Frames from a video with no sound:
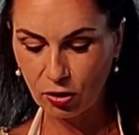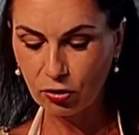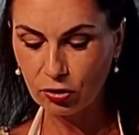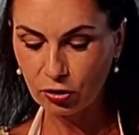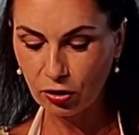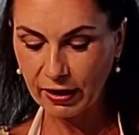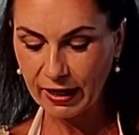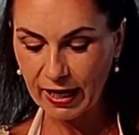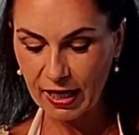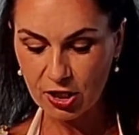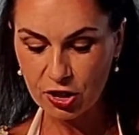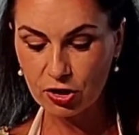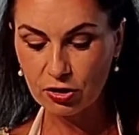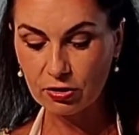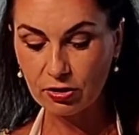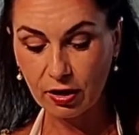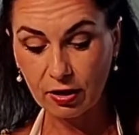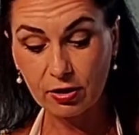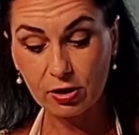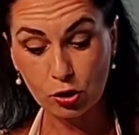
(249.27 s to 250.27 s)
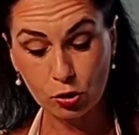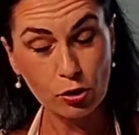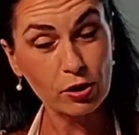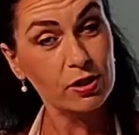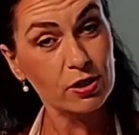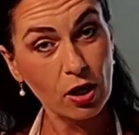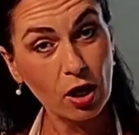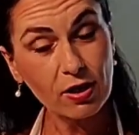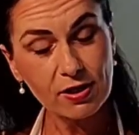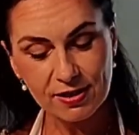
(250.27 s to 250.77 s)
On occasion soy
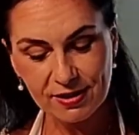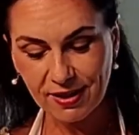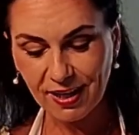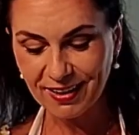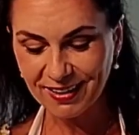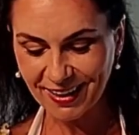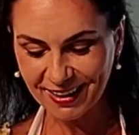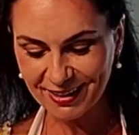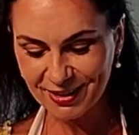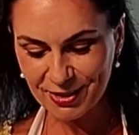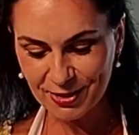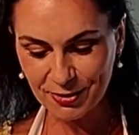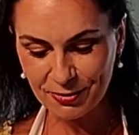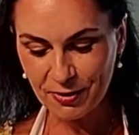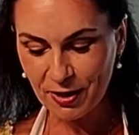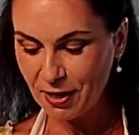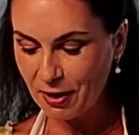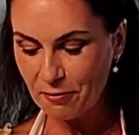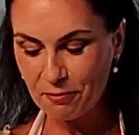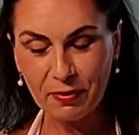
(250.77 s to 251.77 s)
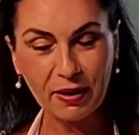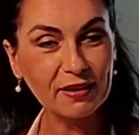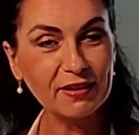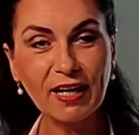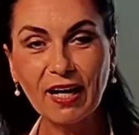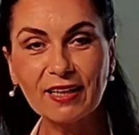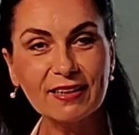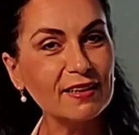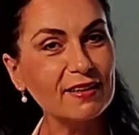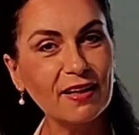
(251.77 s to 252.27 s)
sauce I like to, but
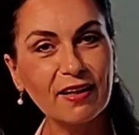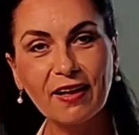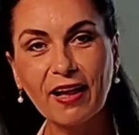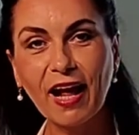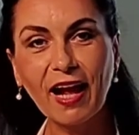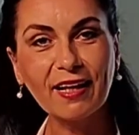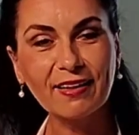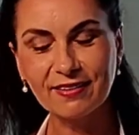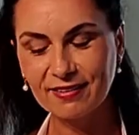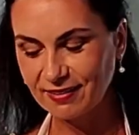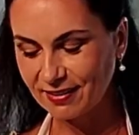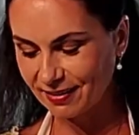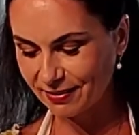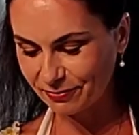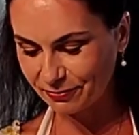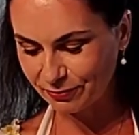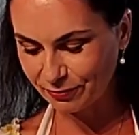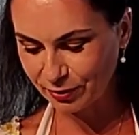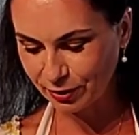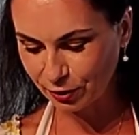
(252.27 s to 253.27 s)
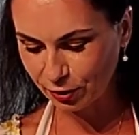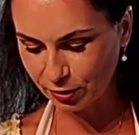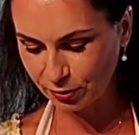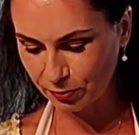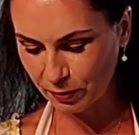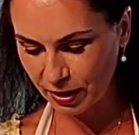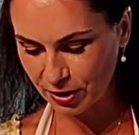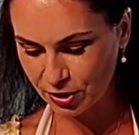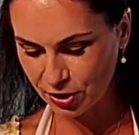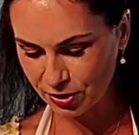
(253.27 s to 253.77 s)
other than that we're
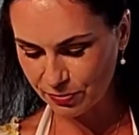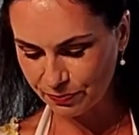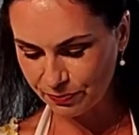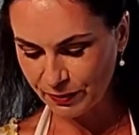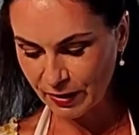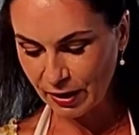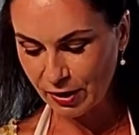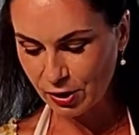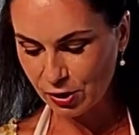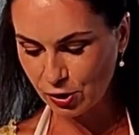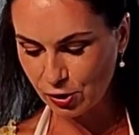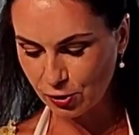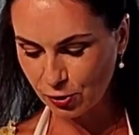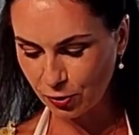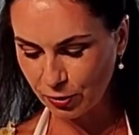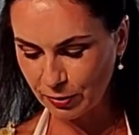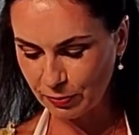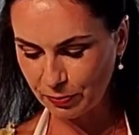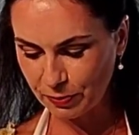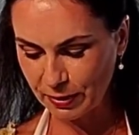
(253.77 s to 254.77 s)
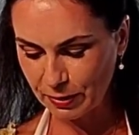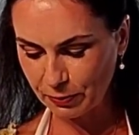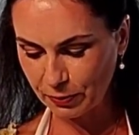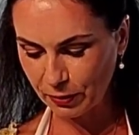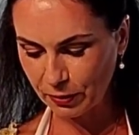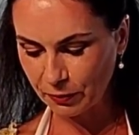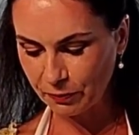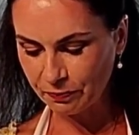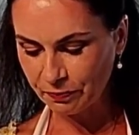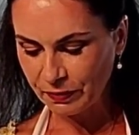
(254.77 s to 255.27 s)
not much soy
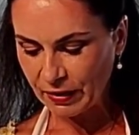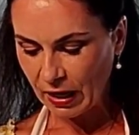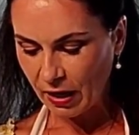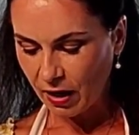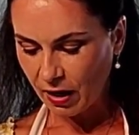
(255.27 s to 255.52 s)
people.